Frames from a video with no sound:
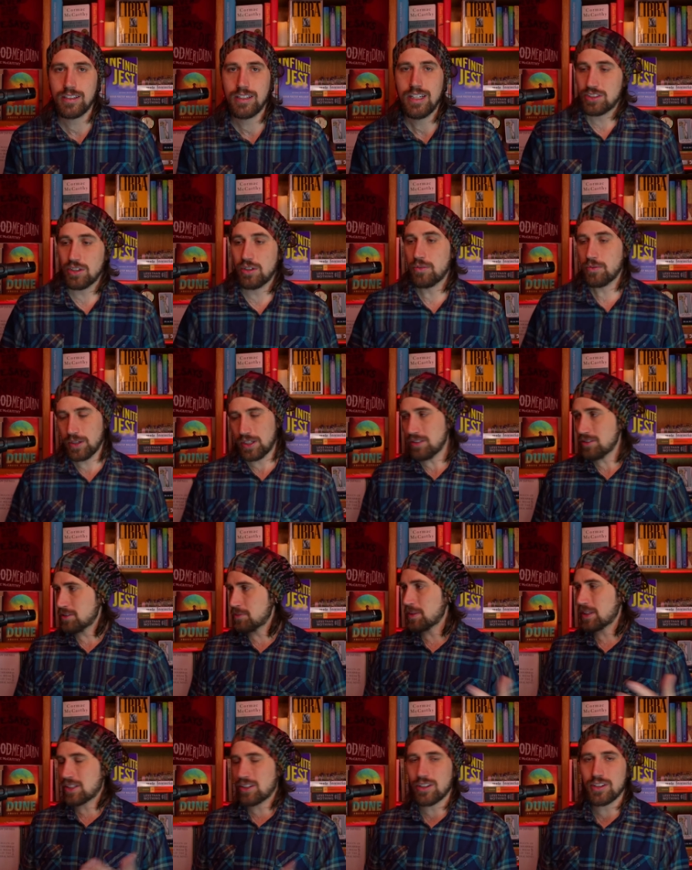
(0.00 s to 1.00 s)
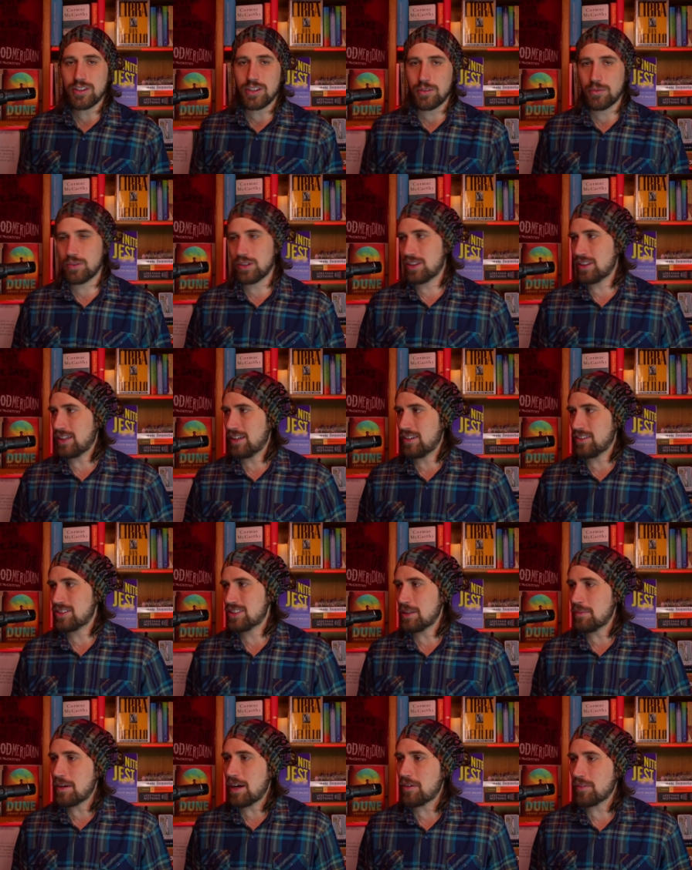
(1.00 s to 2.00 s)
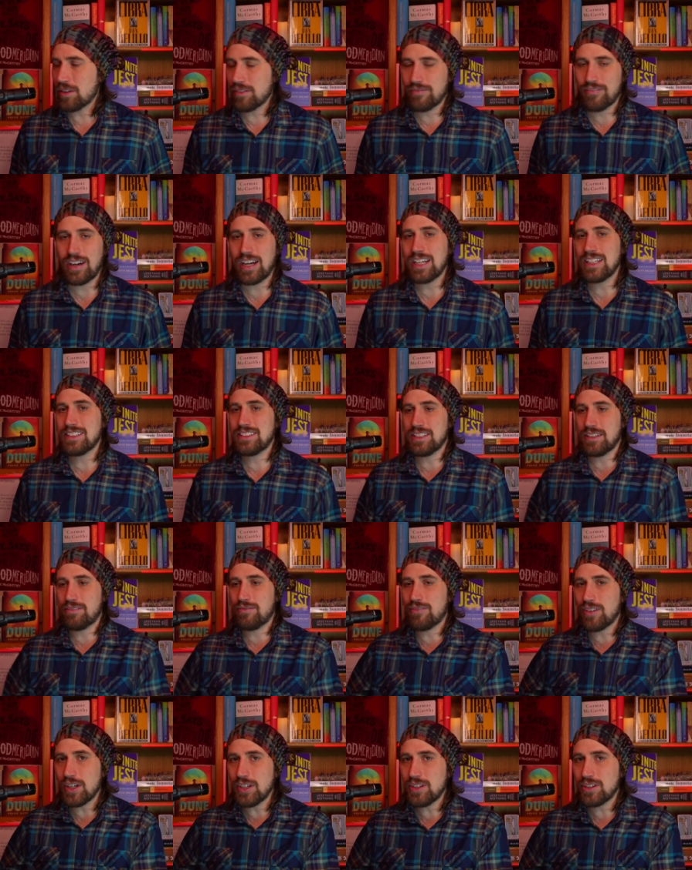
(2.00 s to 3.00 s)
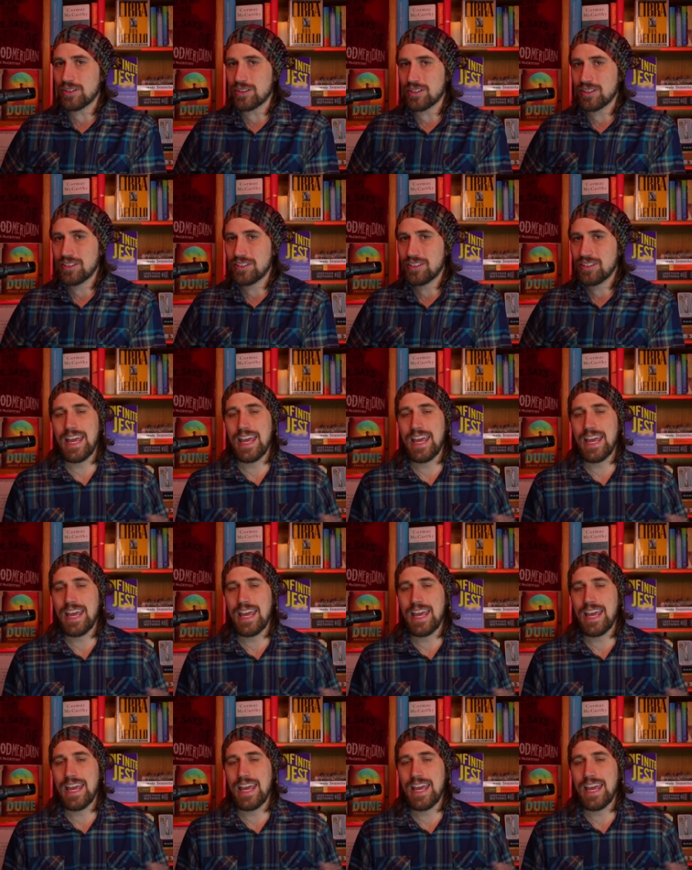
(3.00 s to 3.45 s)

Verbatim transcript: So here's McCarthy with uh, somehow he finds a funder